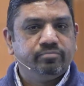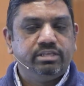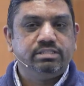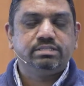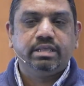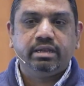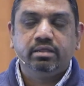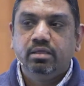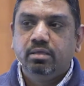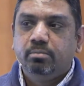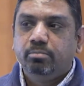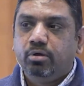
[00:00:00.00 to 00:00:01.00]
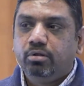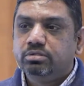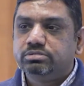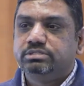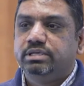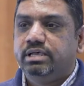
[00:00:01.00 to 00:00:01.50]
Instead, Paul
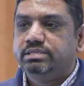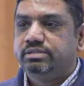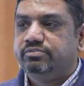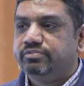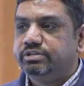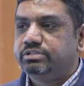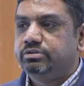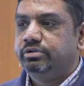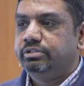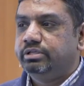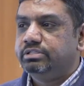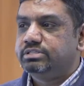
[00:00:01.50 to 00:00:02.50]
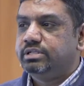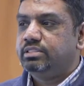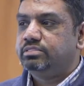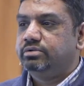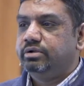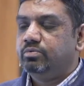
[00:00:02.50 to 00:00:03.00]
also says in 1 Corinthians
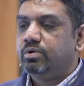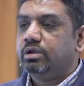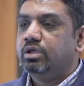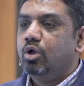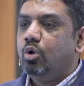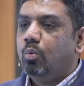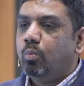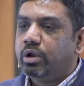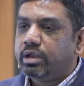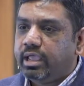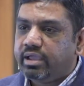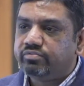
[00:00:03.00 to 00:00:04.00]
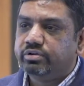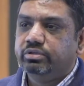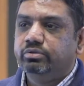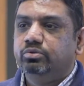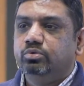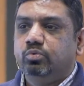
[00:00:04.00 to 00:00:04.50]
10:31, whatever
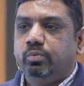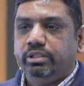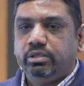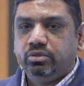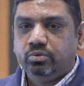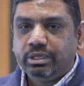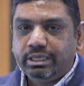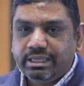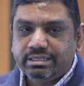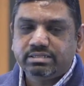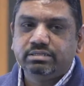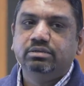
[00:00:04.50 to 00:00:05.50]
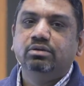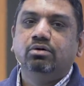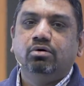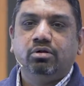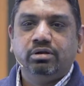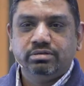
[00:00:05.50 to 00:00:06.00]
you do, whether you eat
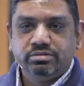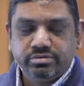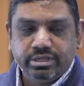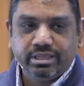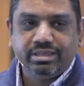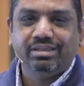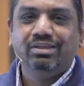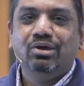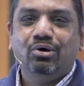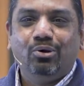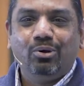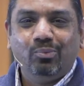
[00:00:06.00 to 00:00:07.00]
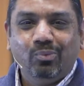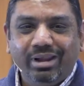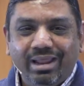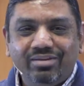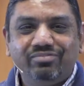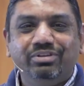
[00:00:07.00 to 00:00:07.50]
or drink or
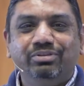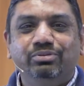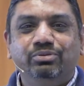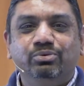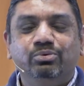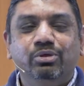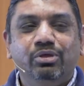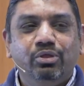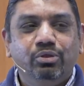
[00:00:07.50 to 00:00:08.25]
whatever you do,